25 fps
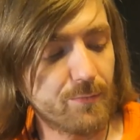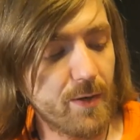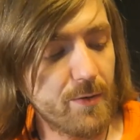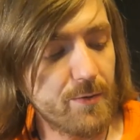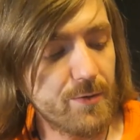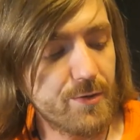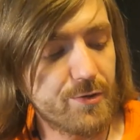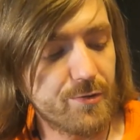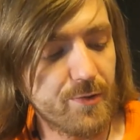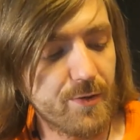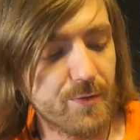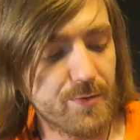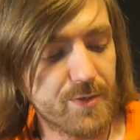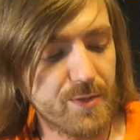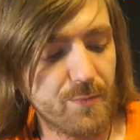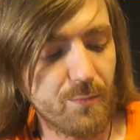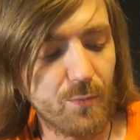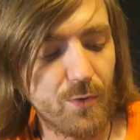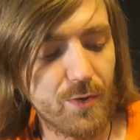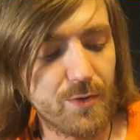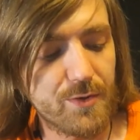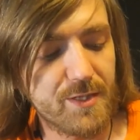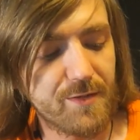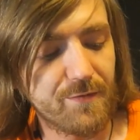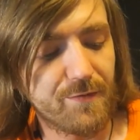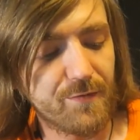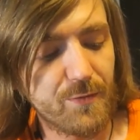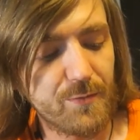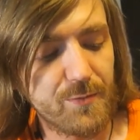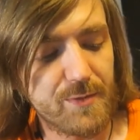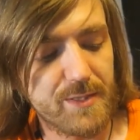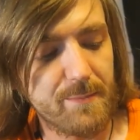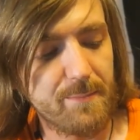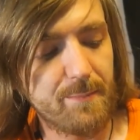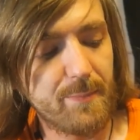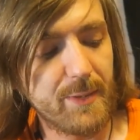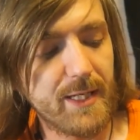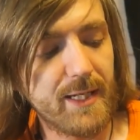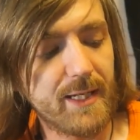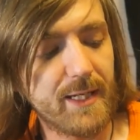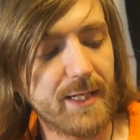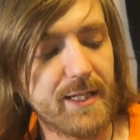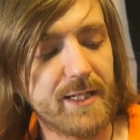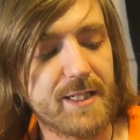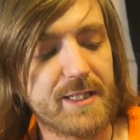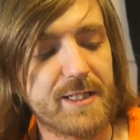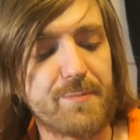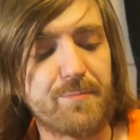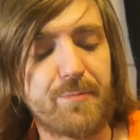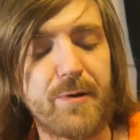road drills and waterfalls and being in
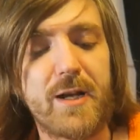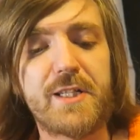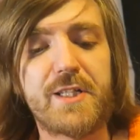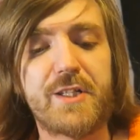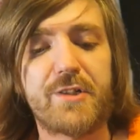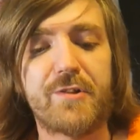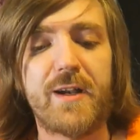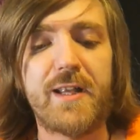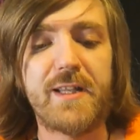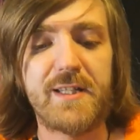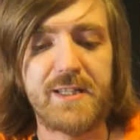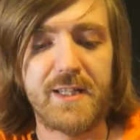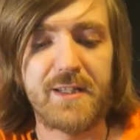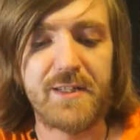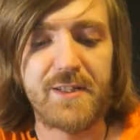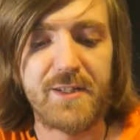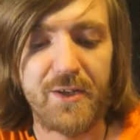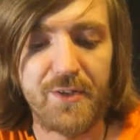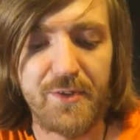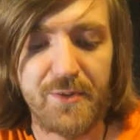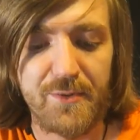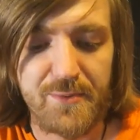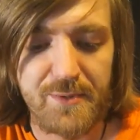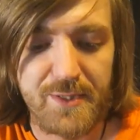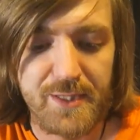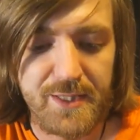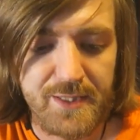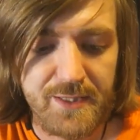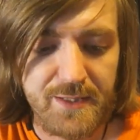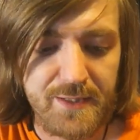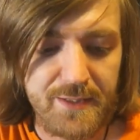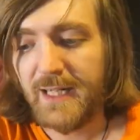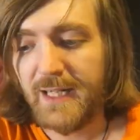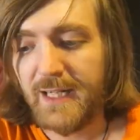express trains and tunnels.